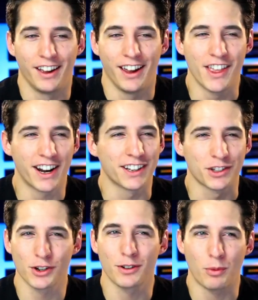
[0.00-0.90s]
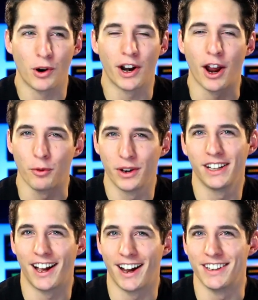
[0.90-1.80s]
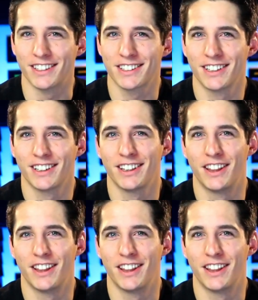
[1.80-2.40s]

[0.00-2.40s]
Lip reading: And then at a certain point, I realized